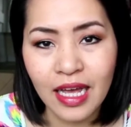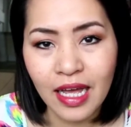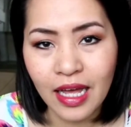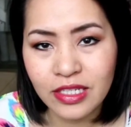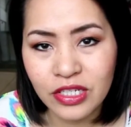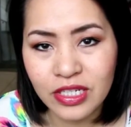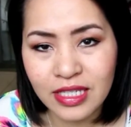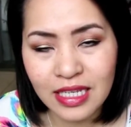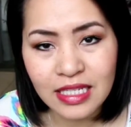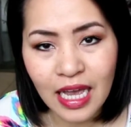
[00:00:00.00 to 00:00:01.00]
As you can
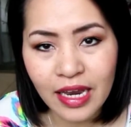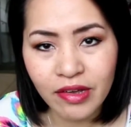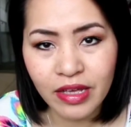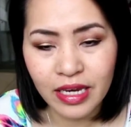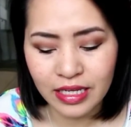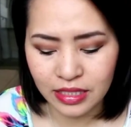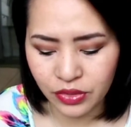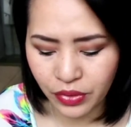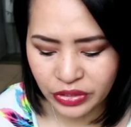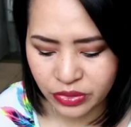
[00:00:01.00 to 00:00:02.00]
see in the title, it is
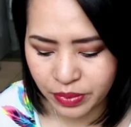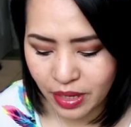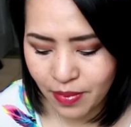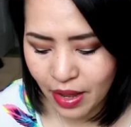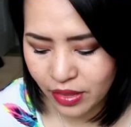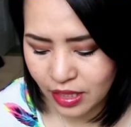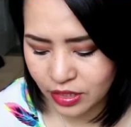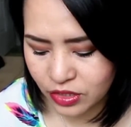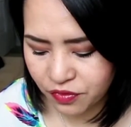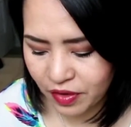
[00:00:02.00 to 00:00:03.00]
going to be about the
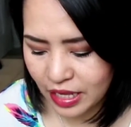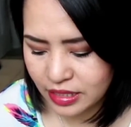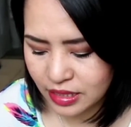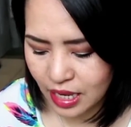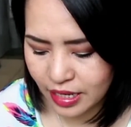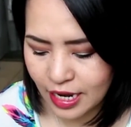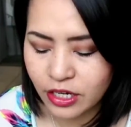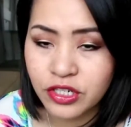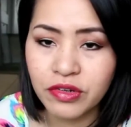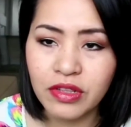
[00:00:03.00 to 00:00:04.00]
Too Faced
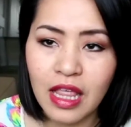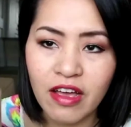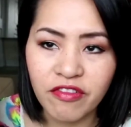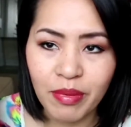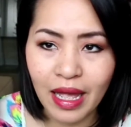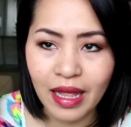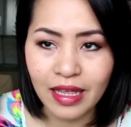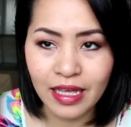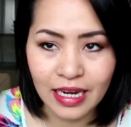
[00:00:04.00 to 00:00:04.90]
Natural Love palette,